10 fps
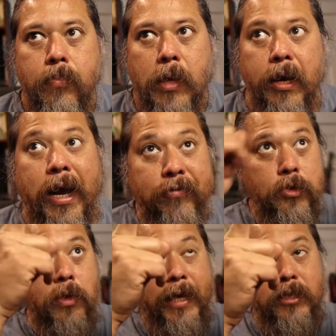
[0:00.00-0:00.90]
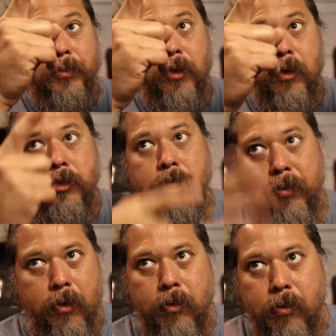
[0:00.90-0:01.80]
And I have two lights up there that are cheap.
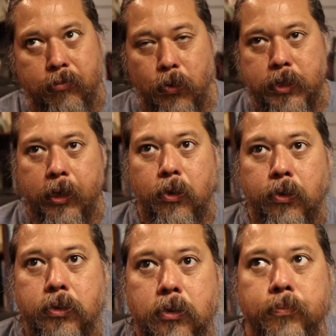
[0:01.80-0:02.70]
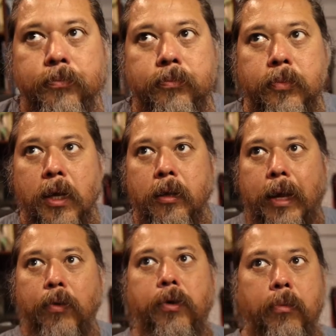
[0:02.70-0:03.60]
That I've always had those. They
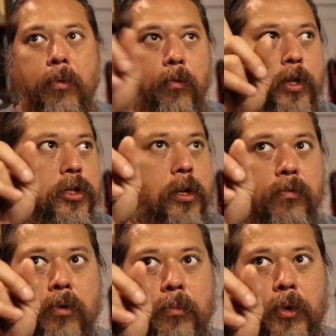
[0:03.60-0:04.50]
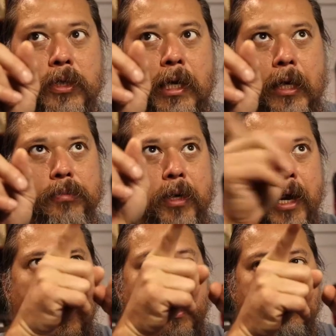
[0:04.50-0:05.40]
were originally over on both sides, but now
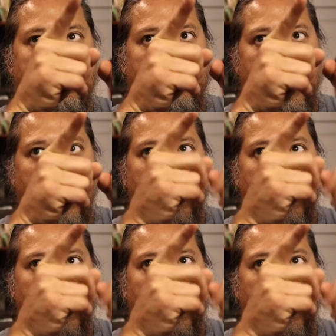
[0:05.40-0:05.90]
I had to move them there